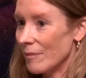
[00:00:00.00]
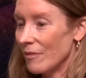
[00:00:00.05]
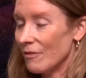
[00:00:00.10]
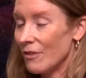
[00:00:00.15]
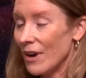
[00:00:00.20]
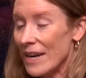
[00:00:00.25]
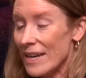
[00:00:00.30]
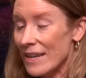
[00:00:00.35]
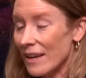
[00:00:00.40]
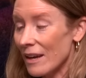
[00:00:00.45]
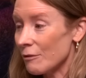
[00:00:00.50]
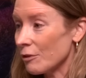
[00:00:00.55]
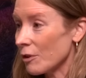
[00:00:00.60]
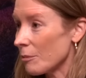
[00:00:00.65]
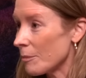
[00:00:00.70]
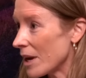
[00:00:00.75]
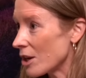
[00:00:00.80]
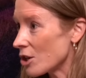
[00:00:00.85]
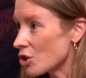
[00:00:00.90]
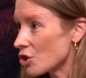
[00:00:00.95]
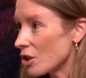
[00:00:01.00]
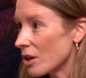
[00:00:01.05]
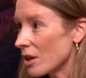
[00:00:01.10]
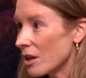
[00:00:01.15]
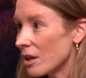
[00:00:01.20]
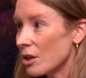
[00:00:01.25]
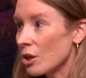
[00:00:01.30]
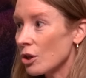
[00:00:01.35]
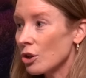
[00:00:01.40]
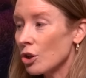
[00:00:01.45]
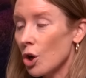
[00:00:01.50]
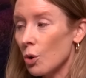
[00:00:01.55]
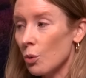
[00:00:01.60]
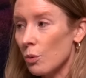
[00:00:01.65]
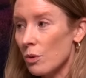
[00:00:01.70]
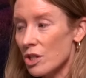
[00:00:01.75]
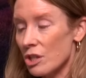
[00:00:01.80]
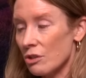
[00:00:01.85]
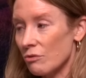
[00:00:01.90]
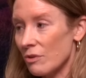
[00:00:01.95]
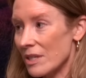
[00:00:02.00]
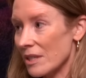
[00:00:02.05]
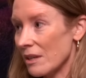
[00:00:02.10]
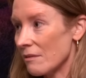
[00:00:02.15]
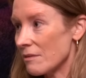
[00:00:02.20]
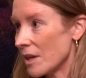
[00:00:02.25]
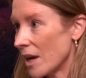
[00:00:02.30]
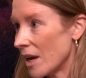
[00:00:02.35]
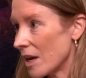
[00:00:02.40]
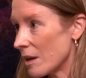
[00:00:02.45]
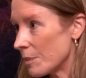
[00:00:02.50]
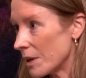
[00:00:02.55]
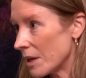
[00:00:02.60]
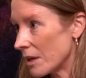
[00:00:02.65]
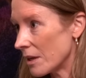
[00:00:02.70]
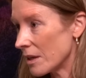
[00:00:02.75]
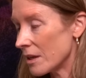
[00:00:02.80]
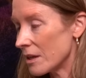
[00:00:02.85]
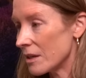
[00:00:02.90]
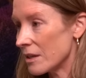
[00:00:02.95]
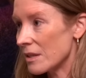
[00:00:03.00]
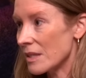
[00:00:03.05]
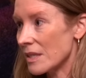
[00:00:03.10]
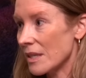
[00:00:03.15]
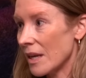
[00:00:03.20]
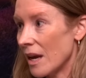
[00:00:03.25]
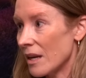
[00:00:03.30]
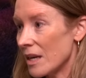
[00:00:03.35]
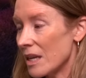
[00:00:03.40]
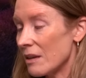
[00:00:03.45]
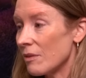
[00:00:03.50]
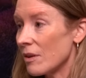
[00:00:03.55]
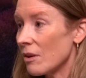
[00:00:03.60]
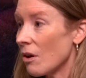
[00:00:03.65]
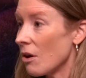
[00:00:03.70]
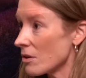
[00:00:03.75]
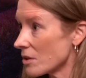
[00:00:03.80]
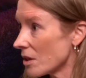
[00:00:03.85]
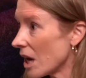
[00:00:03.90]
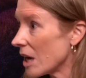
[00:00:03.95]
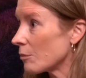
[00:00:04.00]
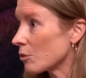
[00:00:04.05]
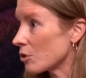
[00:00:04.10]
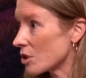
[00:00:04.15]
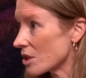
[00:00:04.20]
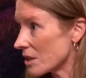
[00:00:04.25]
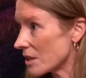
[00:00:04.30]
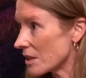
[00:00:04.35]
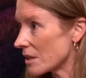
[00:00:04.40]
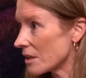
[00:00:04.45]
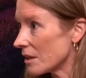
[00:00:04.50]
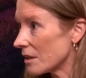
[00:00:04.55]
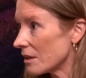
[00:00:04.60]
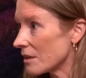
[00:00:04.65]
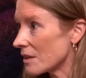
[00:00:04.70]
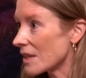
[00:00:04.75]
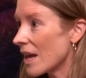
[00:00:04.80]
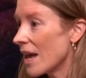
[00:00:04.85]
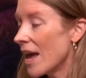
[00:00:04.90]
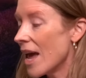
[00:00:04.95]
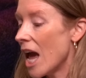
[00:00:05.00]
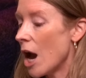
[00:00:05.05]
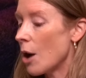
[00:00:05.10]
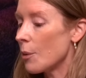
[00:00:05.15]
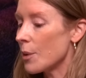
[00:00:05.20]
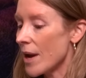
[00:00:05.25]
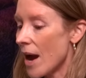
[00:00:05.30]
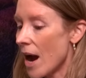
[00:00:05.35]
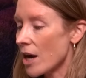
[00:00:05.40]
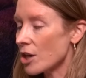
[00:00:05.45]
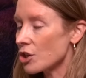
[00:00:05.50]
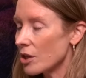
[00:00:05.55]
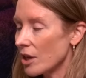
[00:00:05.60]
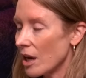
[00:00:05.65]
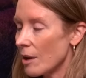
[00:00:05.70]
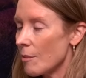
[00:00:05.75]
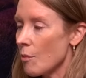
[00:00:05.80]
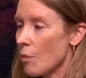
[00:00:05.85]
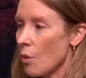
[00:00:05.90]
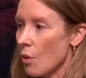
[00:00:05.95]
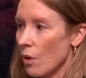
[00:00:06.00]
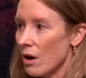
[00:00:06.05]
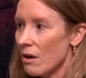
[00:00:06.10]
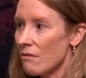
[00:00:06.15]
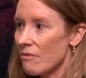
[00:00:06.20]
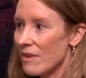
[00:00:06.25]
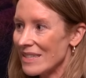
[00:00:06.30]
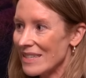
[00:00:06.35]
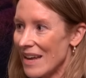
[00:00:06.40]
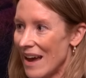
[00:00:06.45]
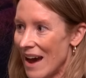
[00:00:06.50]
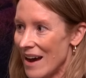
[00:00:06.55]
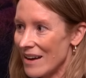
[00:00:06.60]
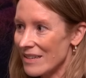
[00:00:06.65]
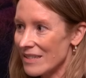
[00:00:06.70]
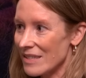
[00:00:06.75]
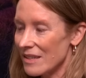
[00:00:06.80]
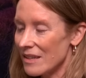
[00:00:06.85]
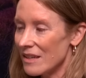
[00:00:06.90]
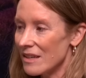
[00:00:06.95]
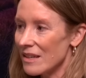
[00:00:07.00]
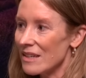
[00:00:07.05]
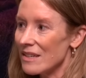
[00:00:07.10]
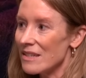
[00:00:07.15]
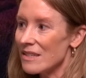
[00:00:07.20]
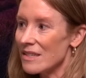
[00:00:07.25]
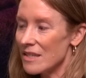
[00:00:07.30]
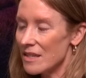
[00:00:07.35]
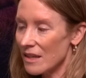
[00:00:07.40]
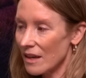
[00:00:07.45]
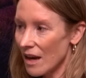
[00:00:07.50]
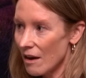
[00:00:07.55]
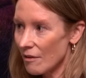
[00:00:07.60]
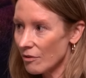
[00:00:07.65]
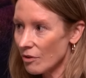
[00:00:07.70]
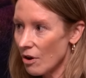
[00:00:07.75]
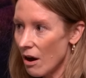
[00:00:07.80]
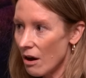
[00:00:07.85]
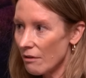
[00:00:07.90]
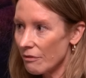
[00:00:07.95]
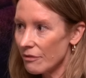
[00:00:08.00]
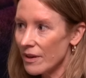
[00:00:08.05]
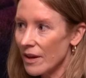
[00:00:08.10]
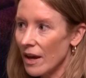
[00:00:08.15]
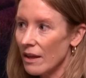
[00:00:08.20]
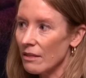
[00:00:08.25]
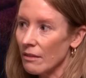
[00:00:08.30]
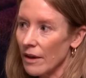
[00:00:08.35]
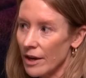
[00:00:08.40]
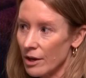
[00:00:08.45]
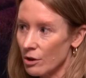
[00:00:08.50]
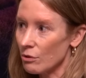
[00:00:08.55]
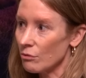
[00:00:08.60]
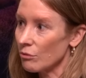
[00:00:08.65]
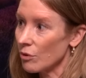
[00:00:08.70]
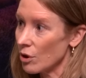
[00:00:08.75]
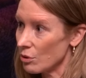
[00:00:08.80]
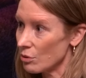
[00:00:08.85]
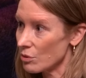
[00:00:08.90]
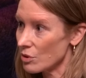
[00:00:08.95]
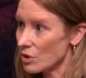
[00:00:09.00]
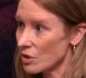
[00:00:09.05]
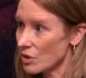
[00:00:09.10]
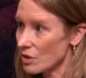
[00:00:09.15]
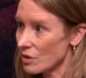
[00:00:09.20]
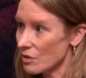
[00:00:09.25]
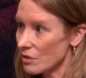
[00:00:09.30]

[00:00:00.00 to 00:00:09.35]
fighting inflammation, lowers the risk of diabetes, and even Alzheimer's disease. And we actually get more of this acid in decaf coffee and lighter roasts.